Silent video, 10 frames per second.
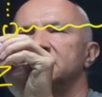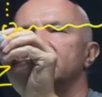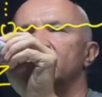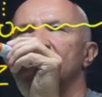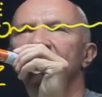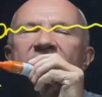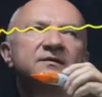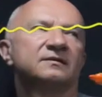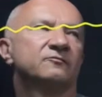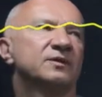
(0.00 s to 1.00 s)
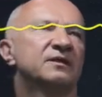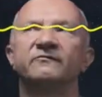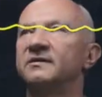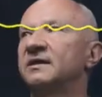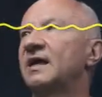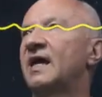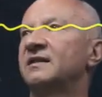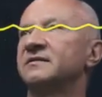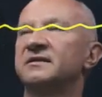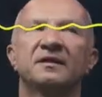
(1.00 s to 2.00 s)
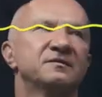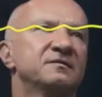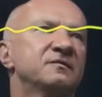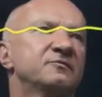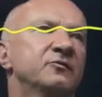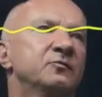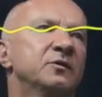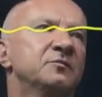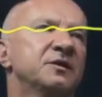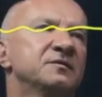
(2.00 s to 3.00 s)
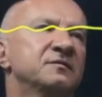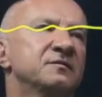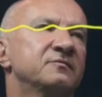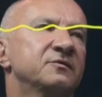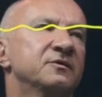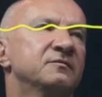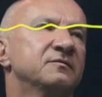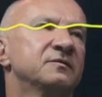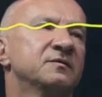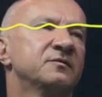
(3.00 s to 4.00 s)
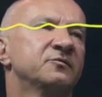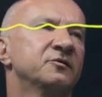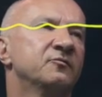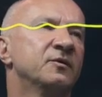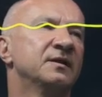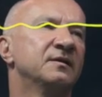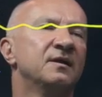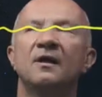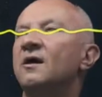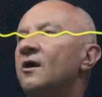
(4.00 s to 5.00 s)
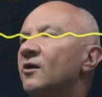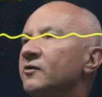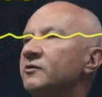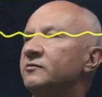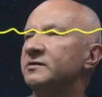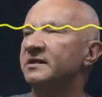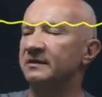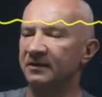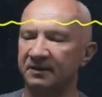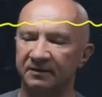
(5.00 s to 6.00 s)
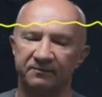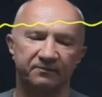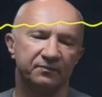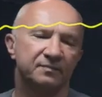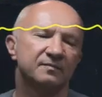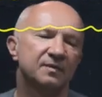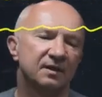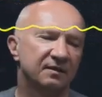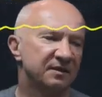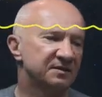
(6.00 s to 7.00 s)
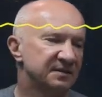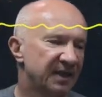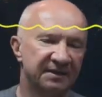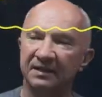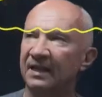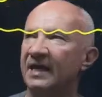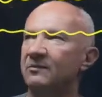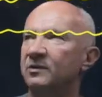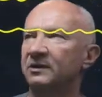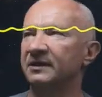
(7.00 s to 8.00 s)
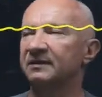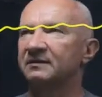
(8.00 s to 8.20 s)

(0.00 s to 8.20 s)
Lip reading: 1, and whenever Alice has 0, Bob has 0, 0, 1, or using the Z labeling,